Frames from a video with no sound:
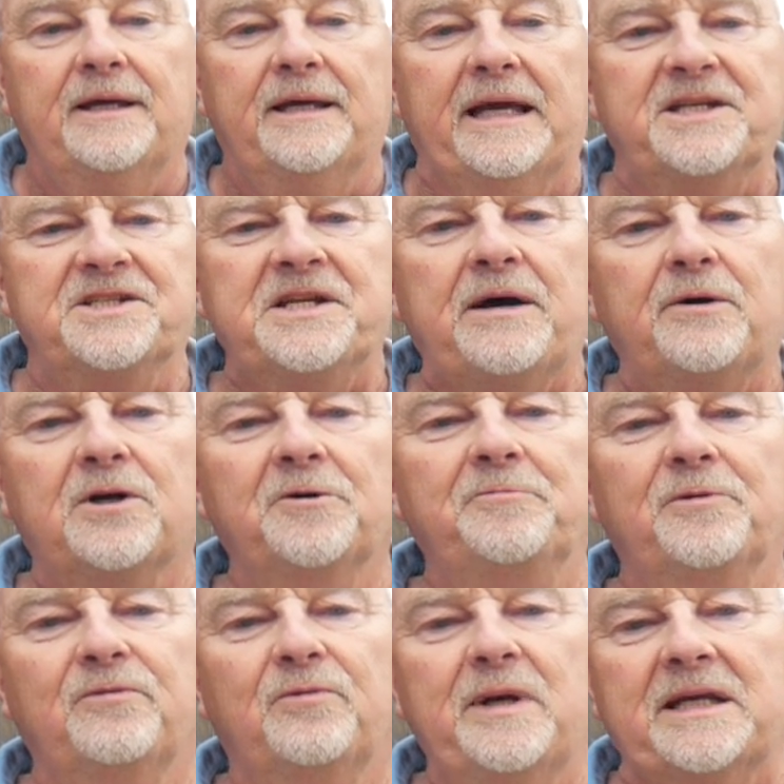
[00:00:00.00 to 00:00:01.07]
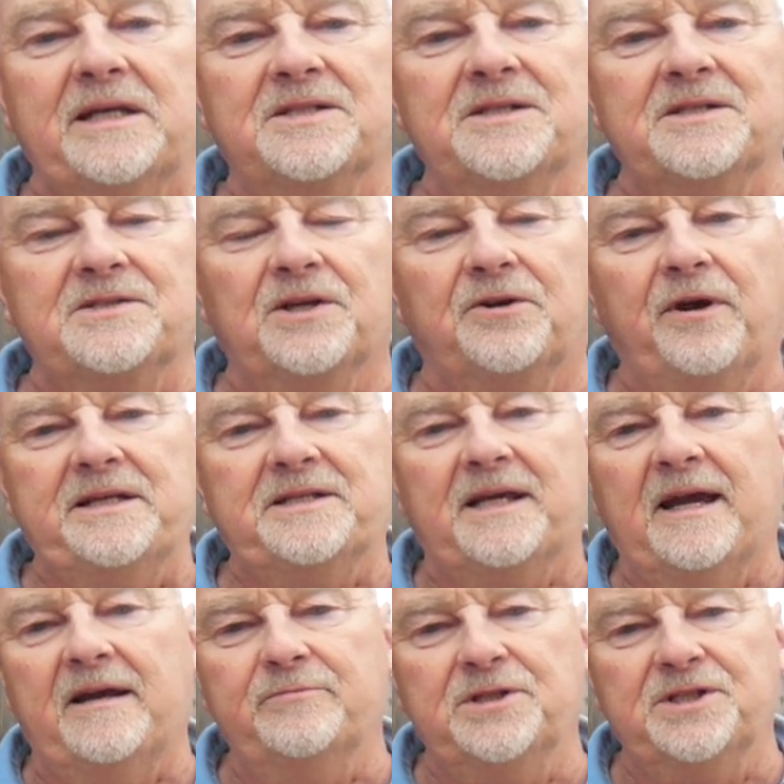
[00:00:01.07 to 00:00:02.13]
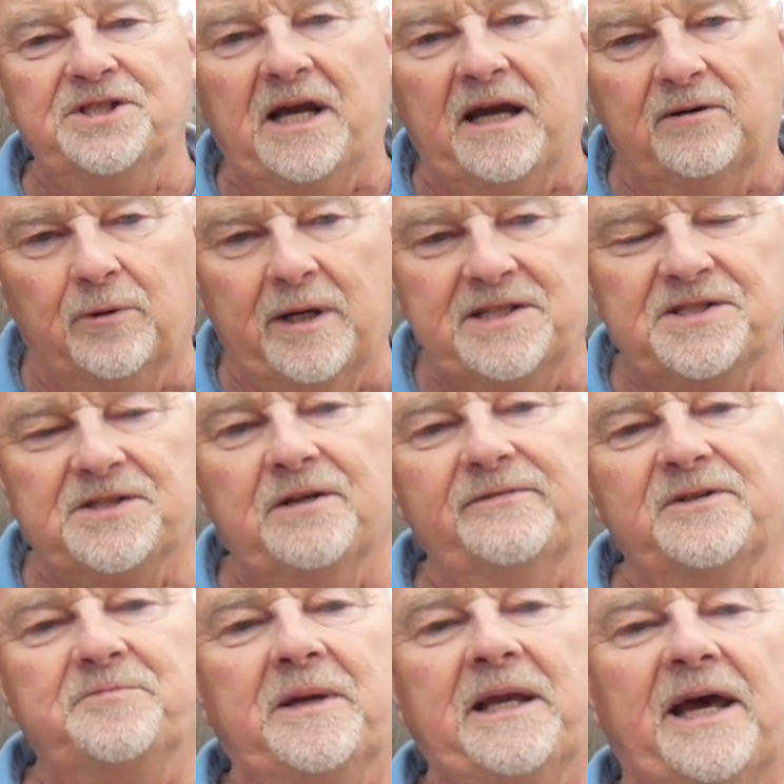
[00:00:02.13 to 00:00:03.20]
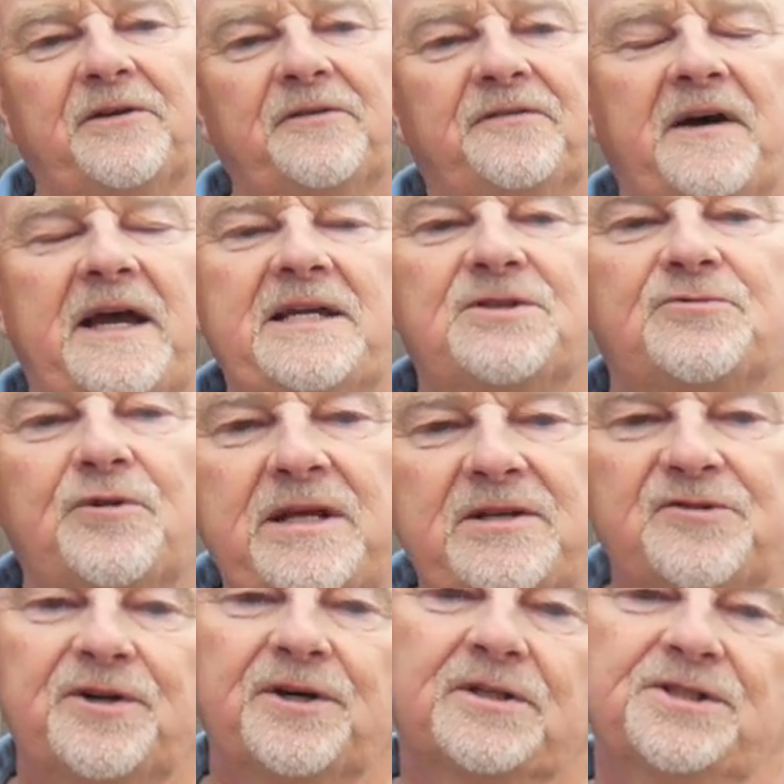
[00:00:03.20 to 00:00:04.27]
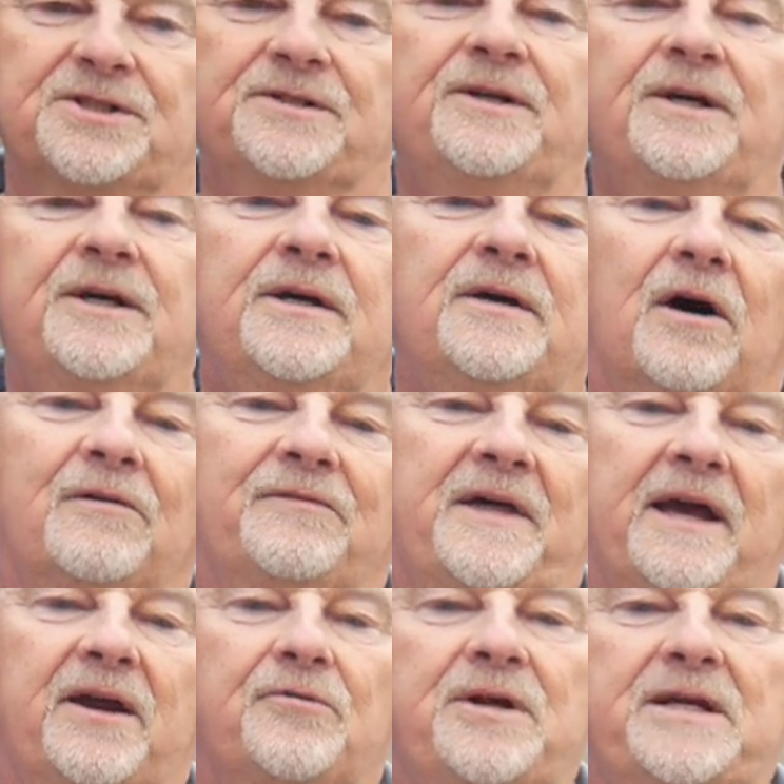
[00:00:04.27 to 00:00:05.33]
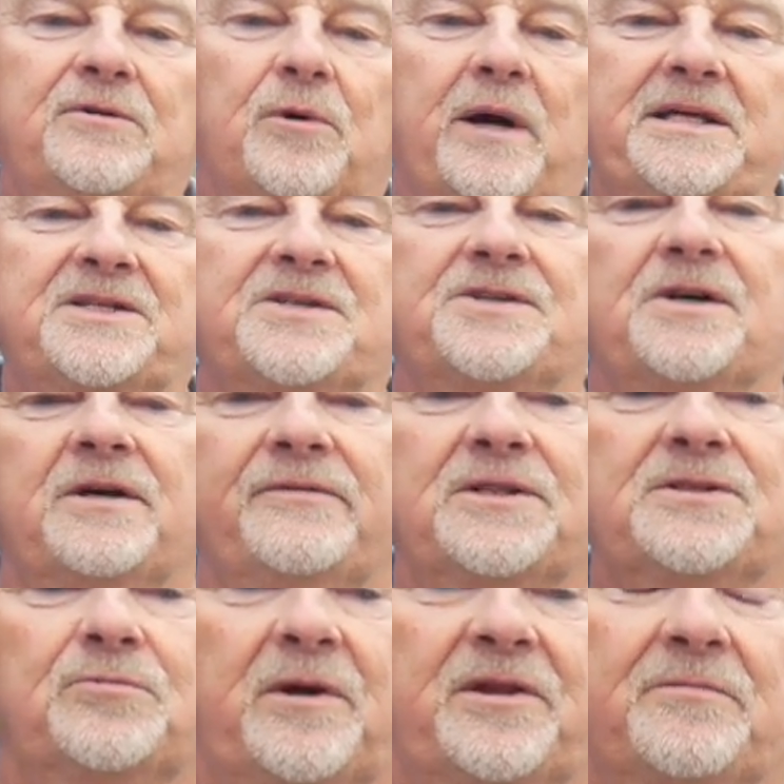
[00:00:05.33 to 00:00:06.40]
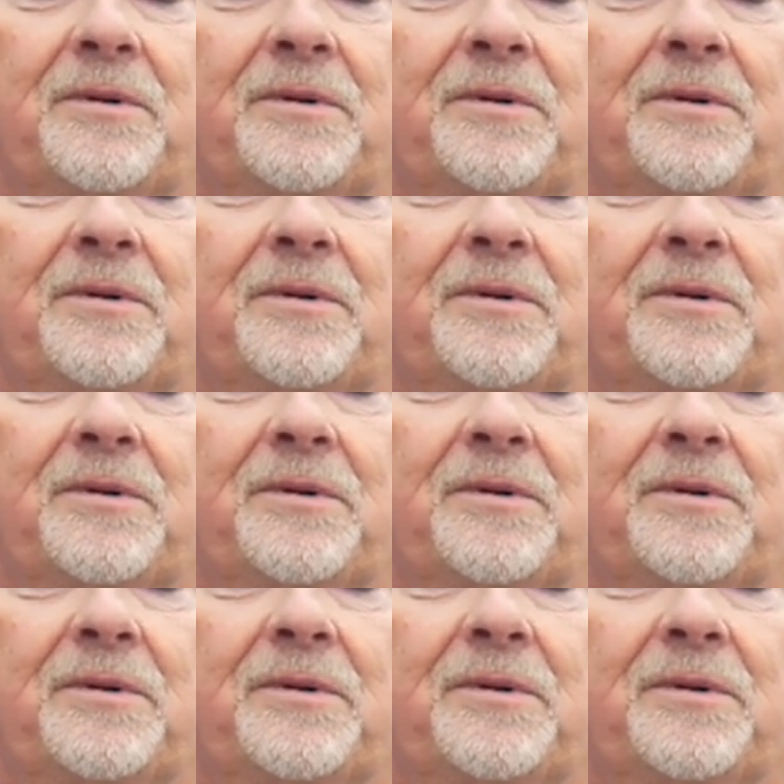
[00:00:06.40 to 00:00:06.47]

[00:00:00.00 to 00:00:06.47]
It's now a couple of weeks since the Greater Cambridge Shared Waste Service began a phased reintroduction of their green waste service with a